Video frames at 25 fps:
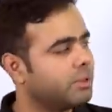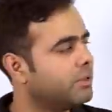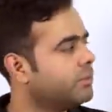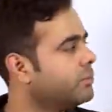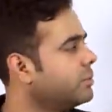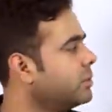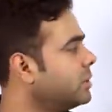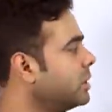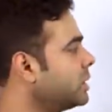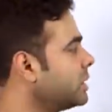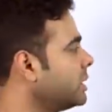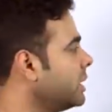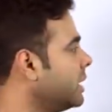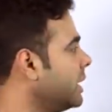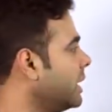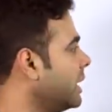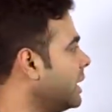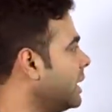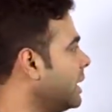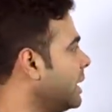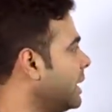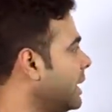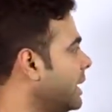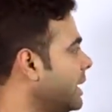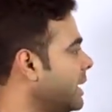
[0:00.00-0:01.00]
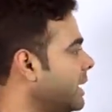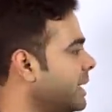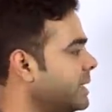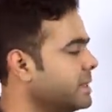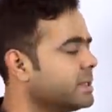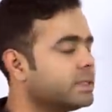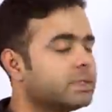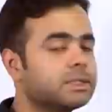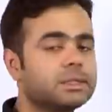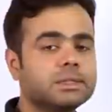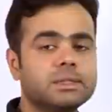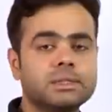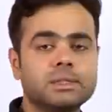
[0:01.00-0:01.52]
be worked uh,
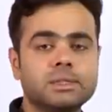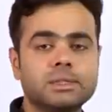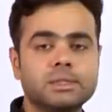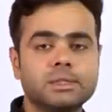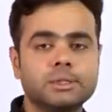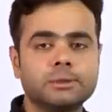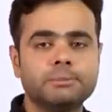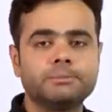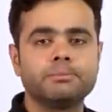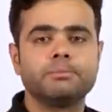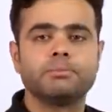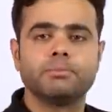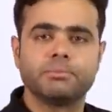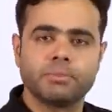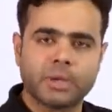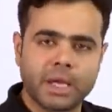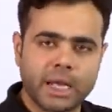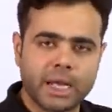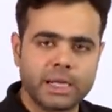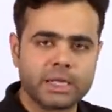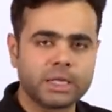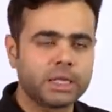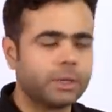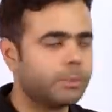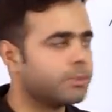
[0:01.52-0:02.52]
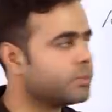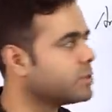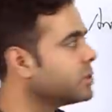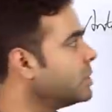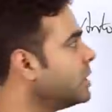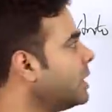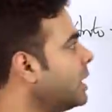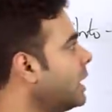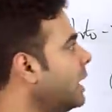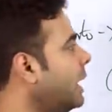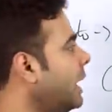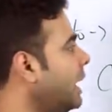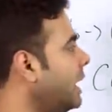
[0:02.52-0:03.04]
as uh, antonyms.
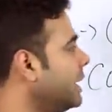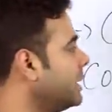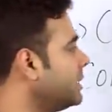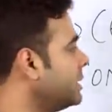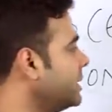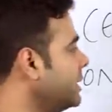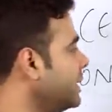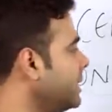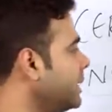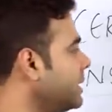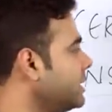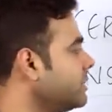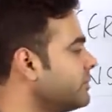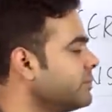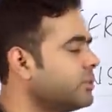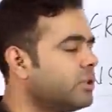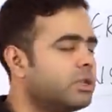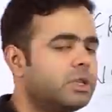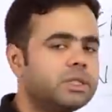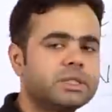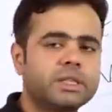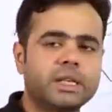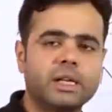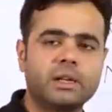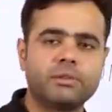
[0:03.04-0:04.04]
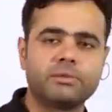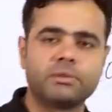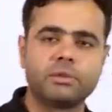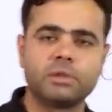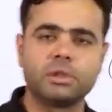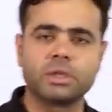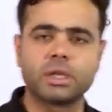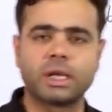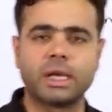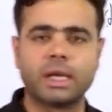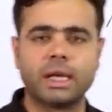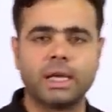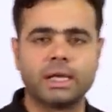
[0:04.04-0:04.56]
And these words can
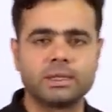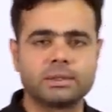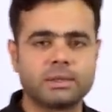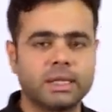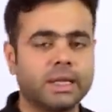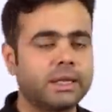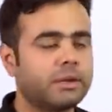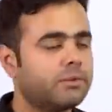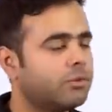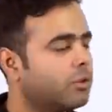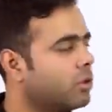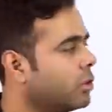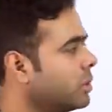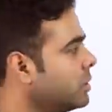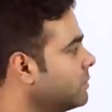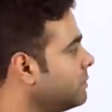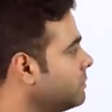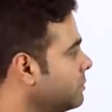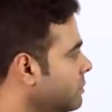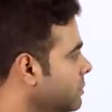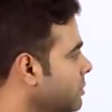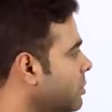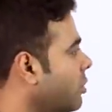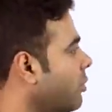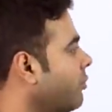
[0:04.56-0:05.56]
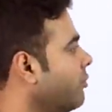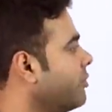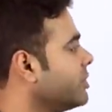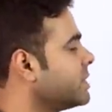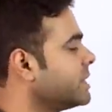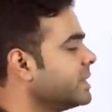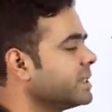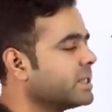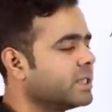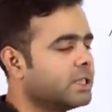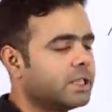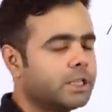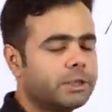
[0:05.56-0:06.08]
work as like what?
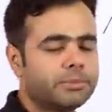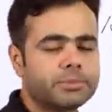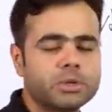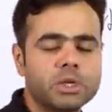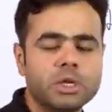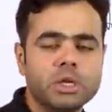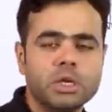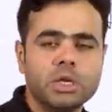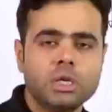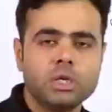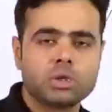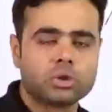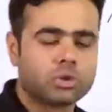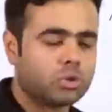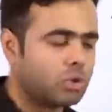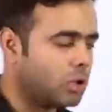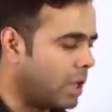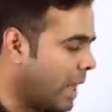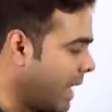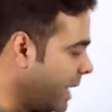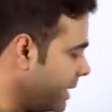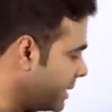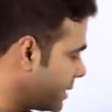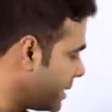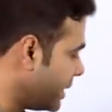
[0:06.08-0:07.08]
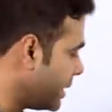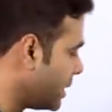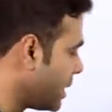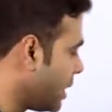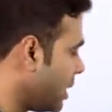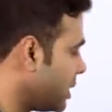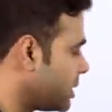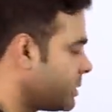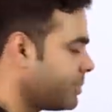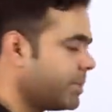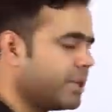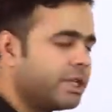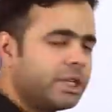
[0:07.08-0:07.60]
Obviously synonyms. So I think now
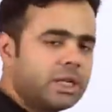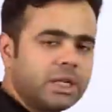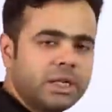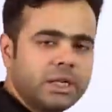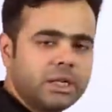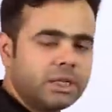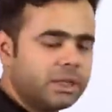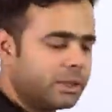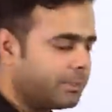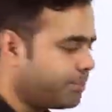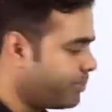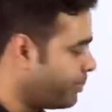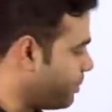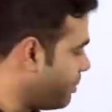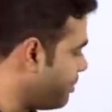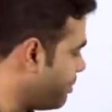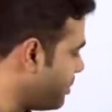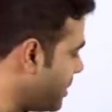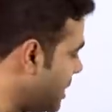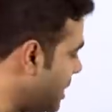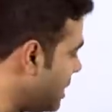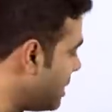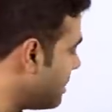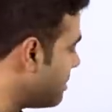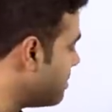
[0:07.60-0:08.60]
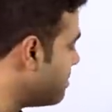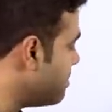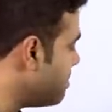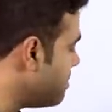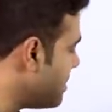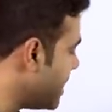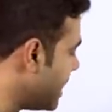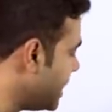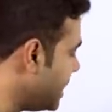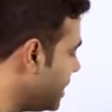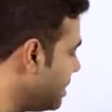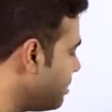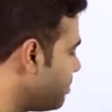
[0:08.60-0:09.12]
it's pretty clear. The p
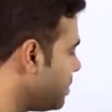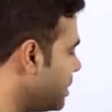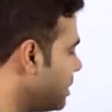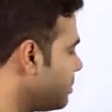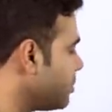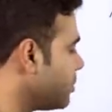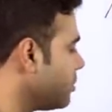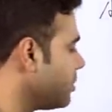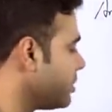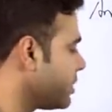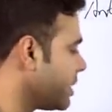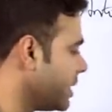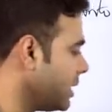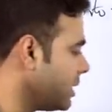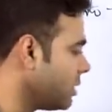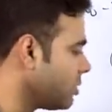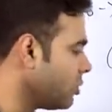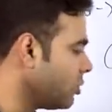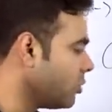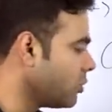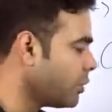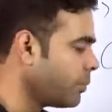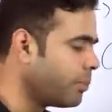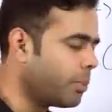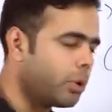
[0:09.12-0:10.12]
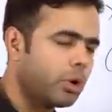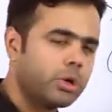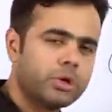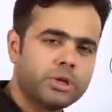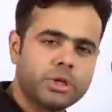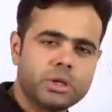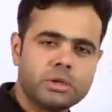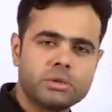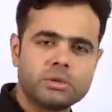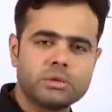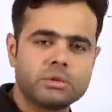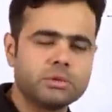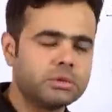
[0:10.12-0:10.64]
many people think our
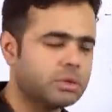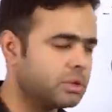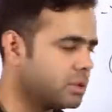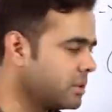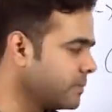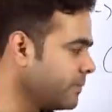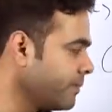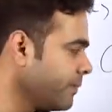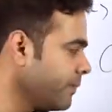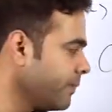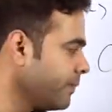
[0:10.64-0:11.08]
politicians